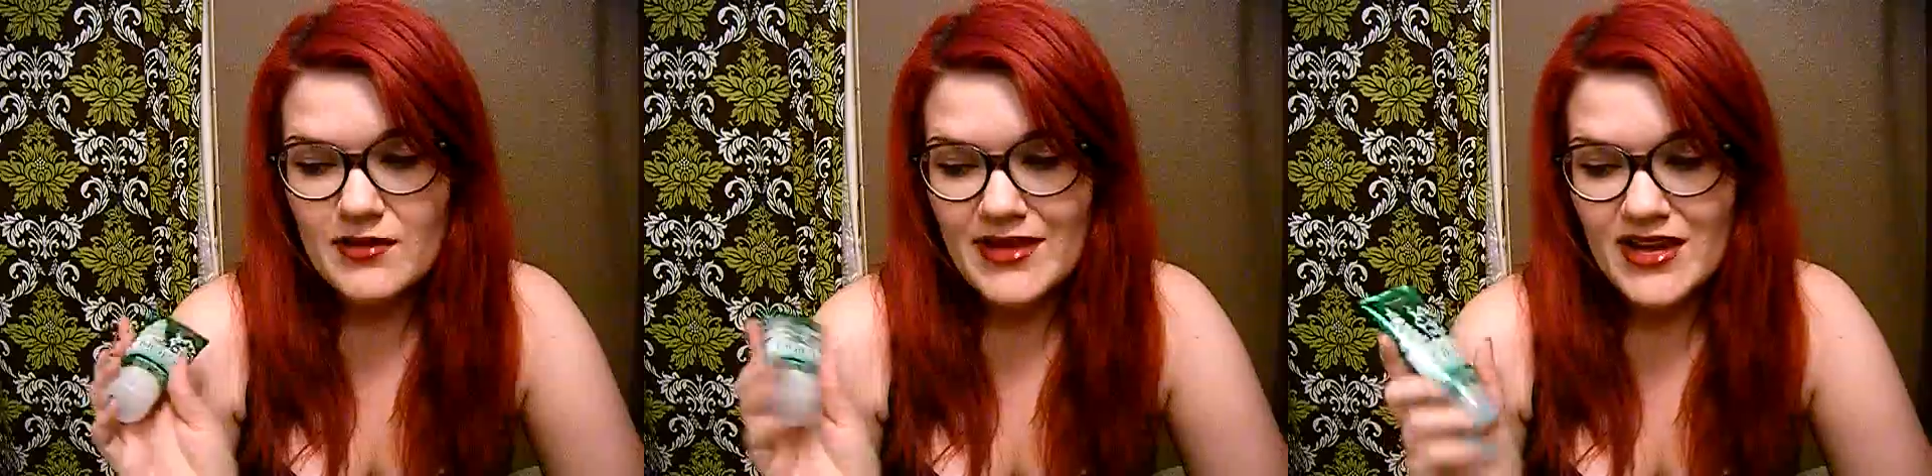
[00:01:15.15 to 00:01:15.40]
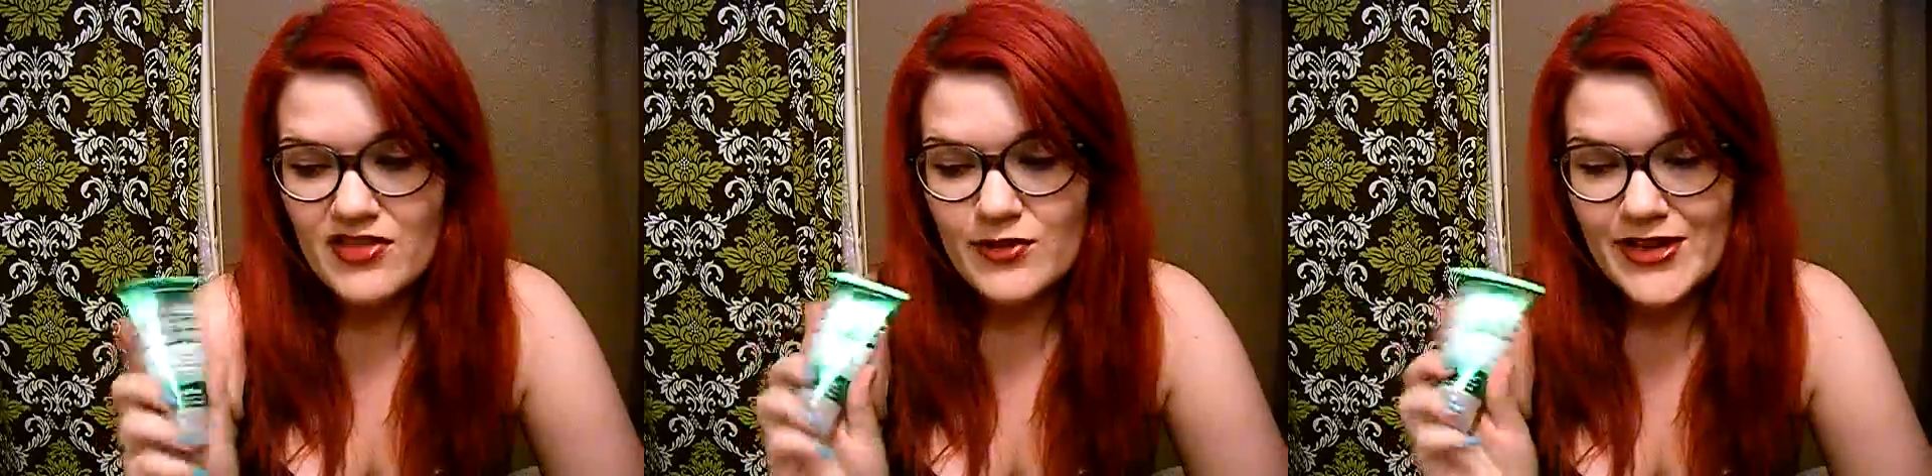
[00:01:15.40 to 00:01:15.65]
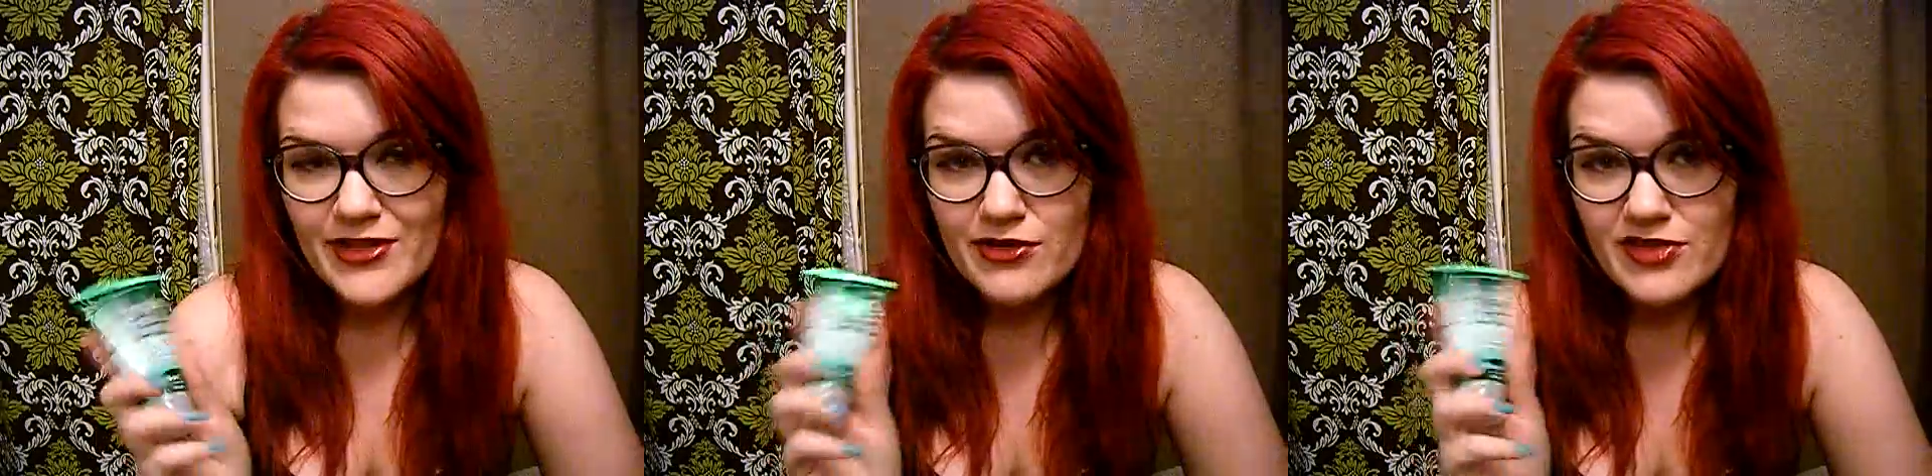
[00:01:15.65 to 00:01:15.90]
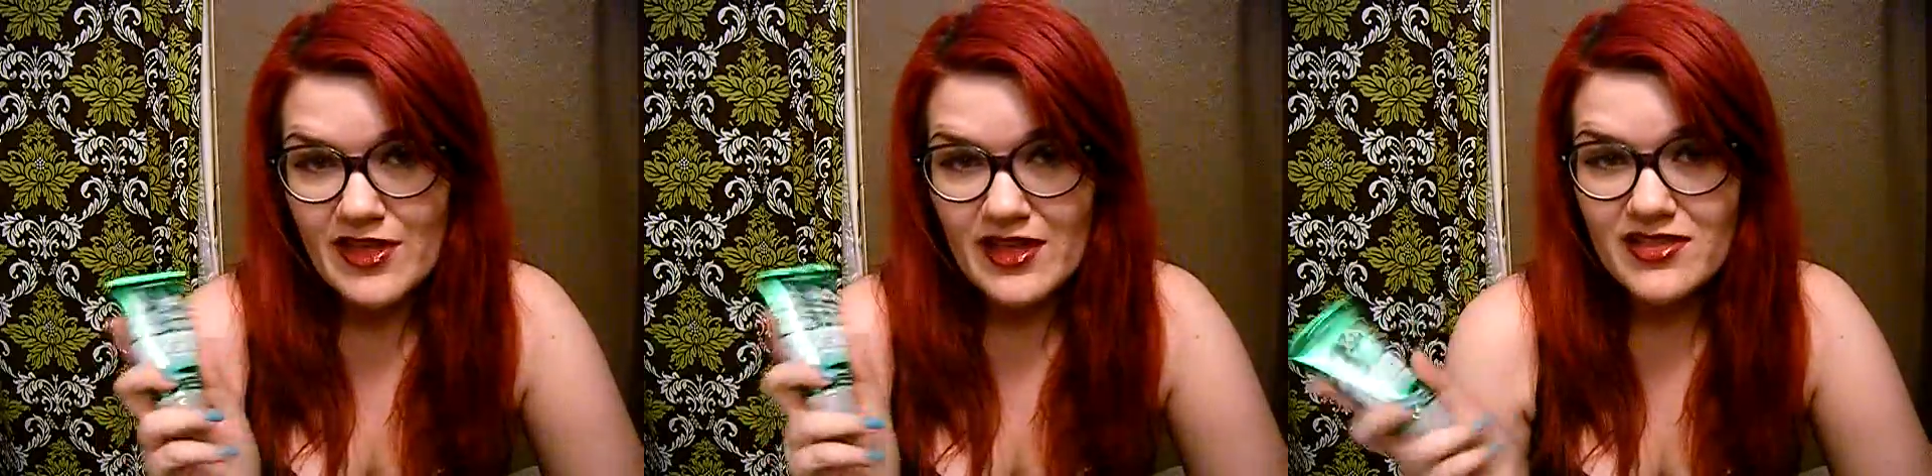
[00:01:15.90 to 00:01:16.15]
and it's one of those
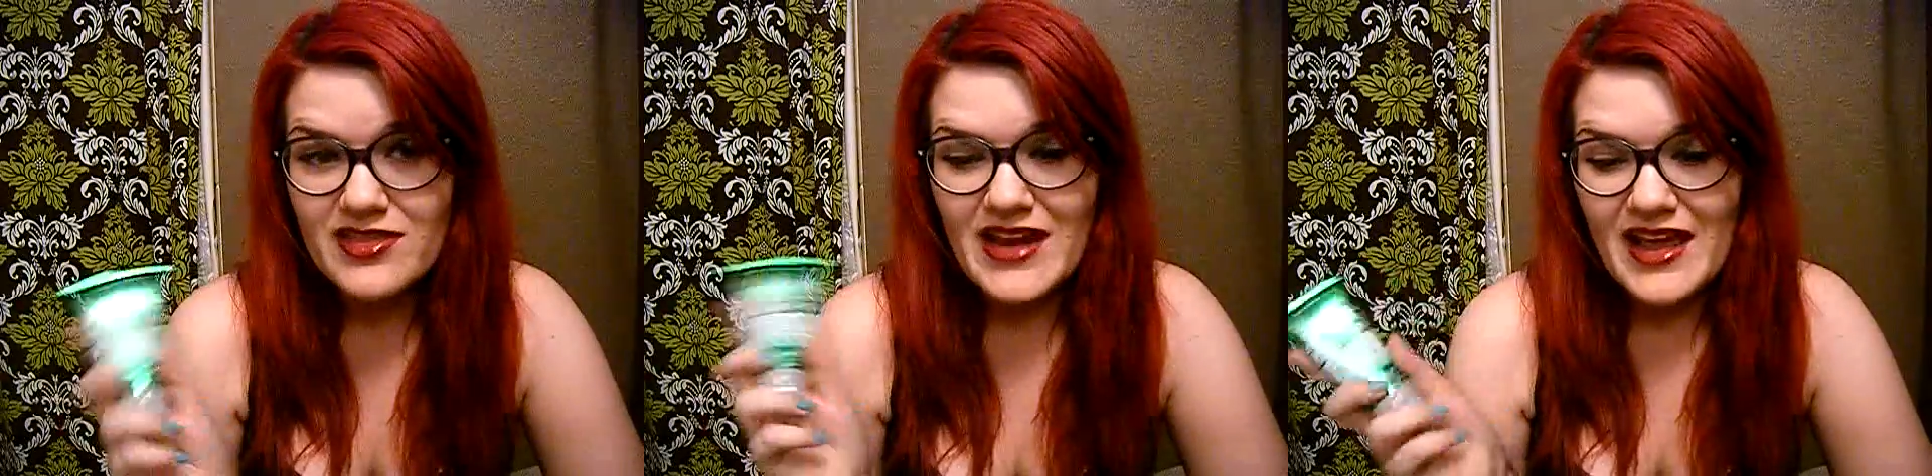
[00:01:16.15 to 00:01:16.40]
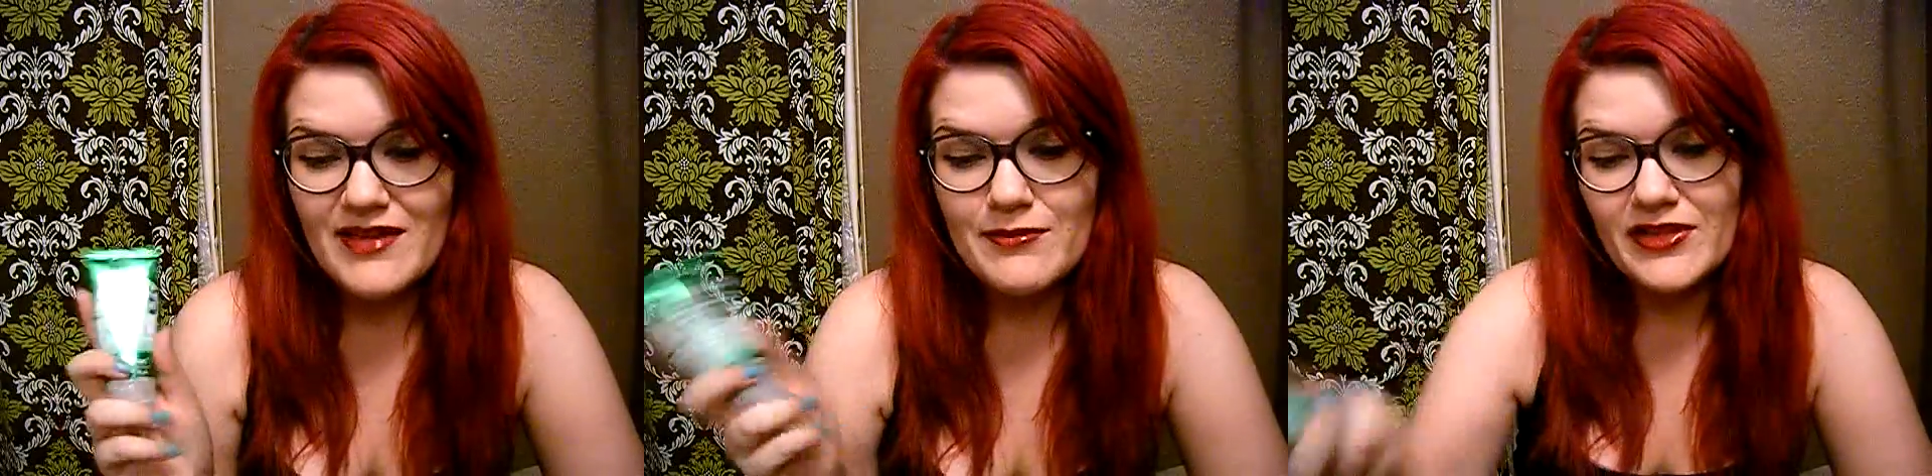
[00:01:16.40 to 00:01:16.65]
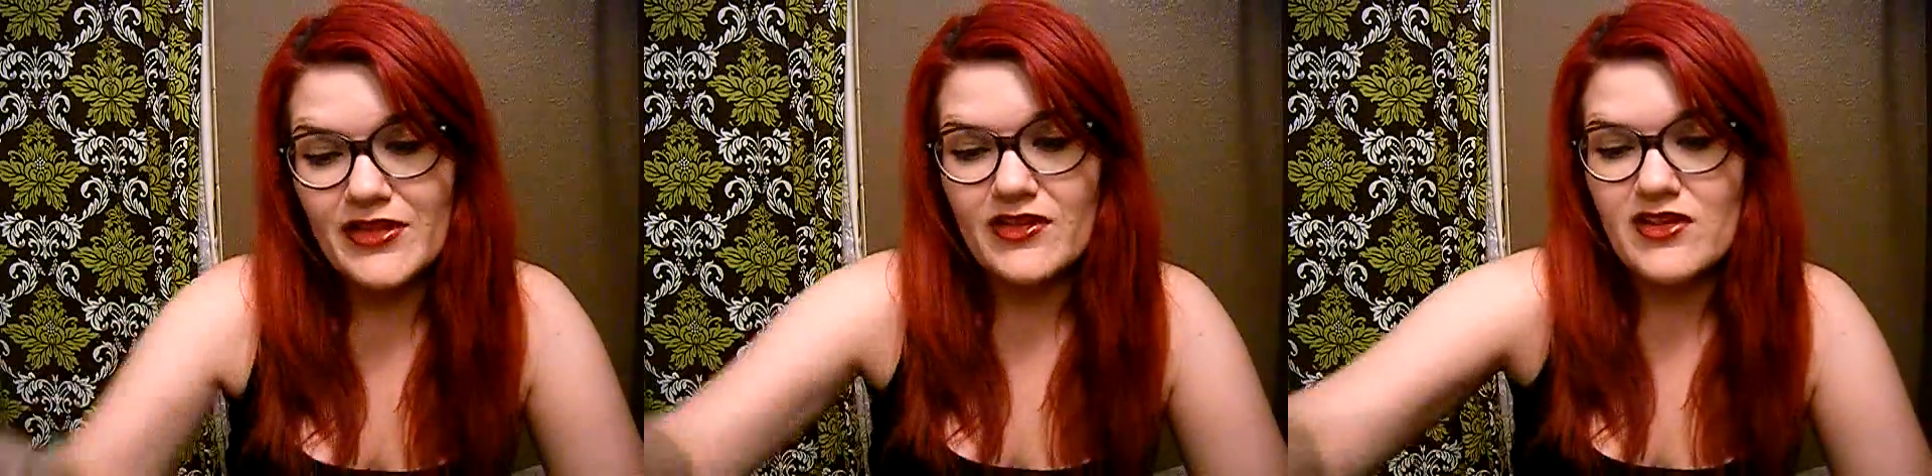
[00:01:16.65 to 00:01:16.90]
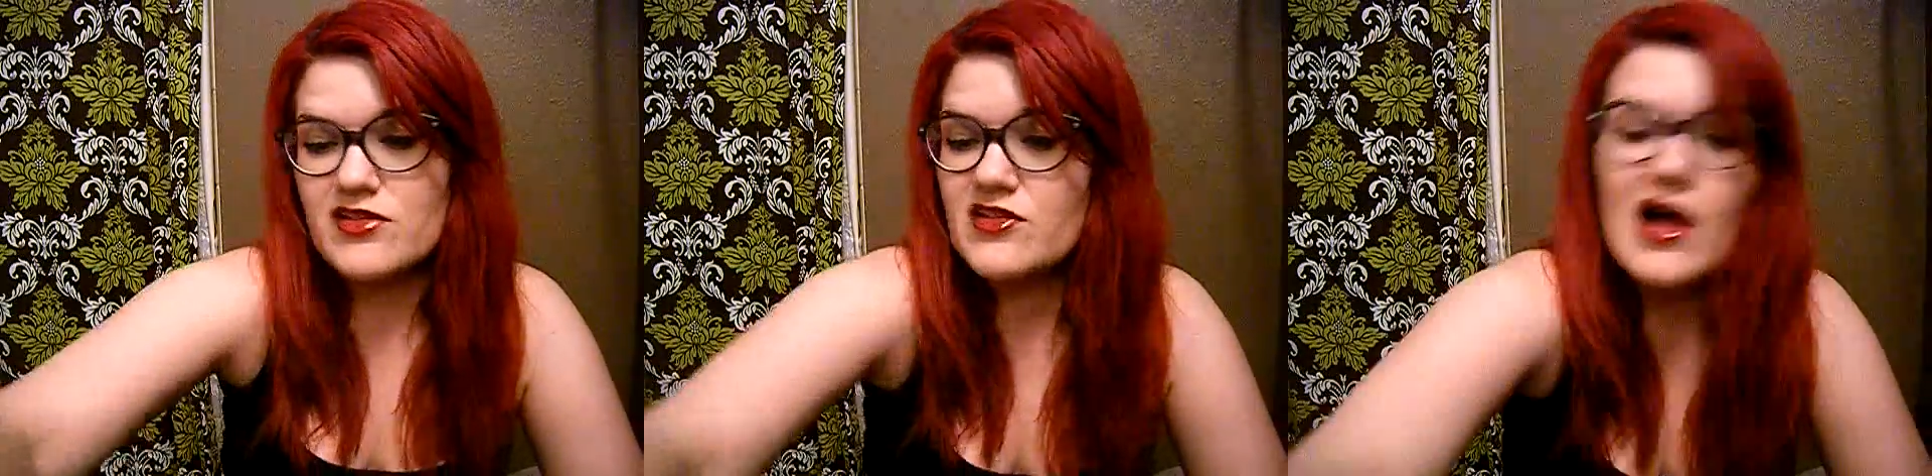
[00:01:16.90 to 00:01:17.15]
things that I
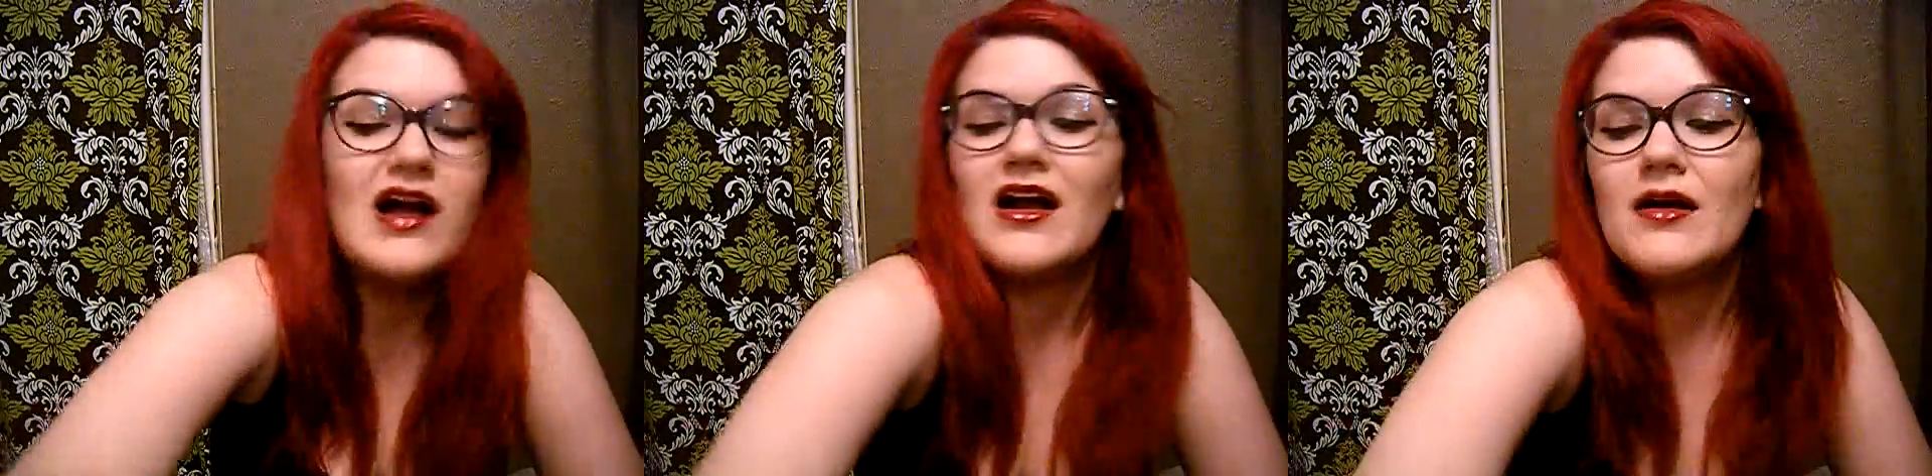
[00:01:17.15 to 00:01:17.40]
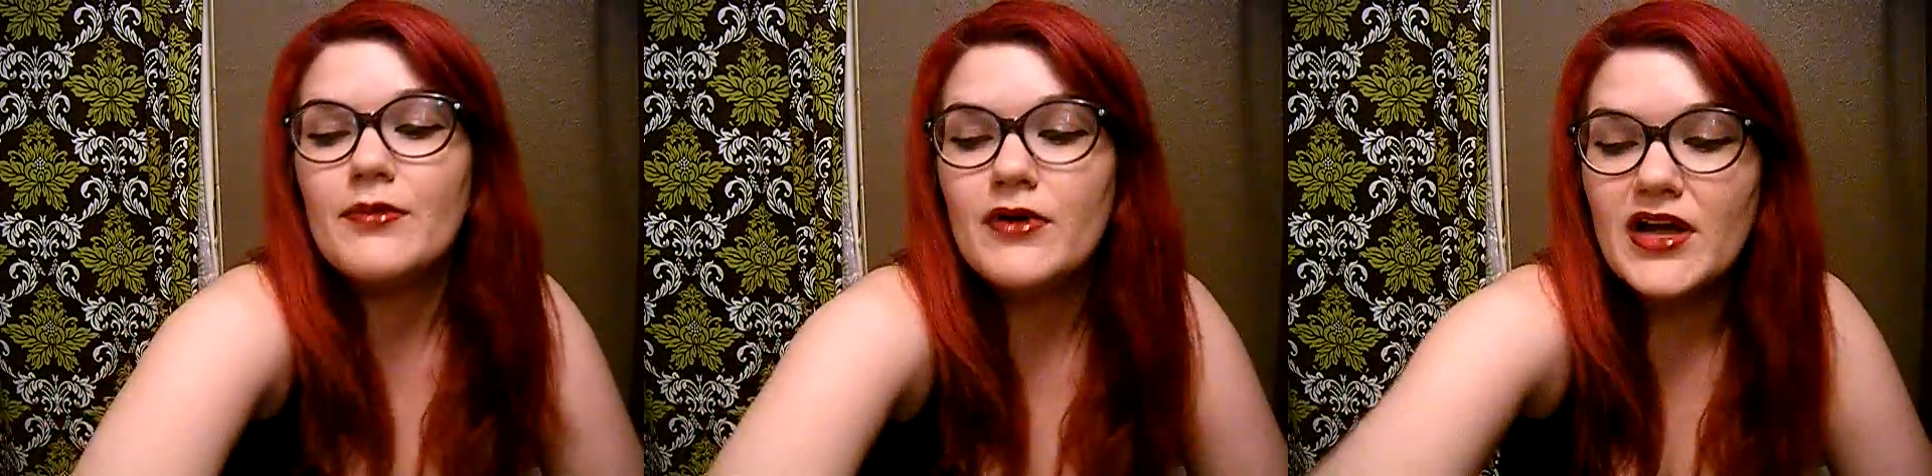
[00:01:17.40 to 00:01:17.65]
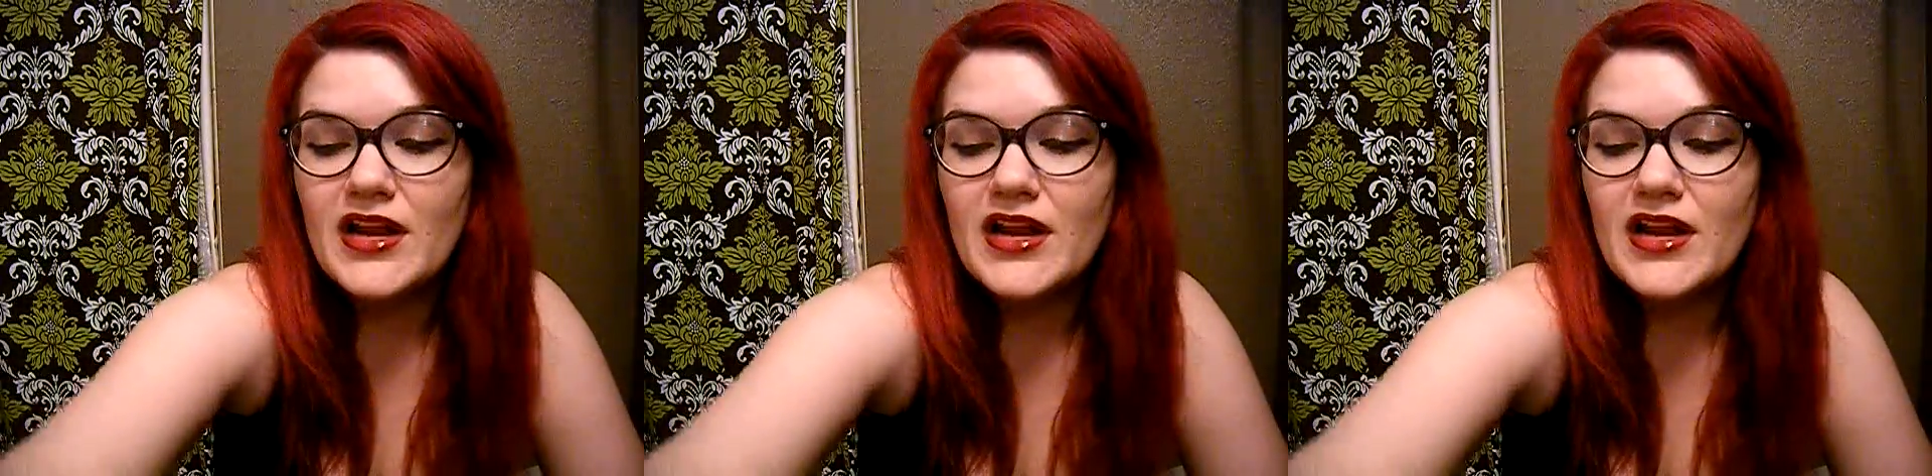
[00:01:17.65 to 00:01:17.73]
completely stock up on.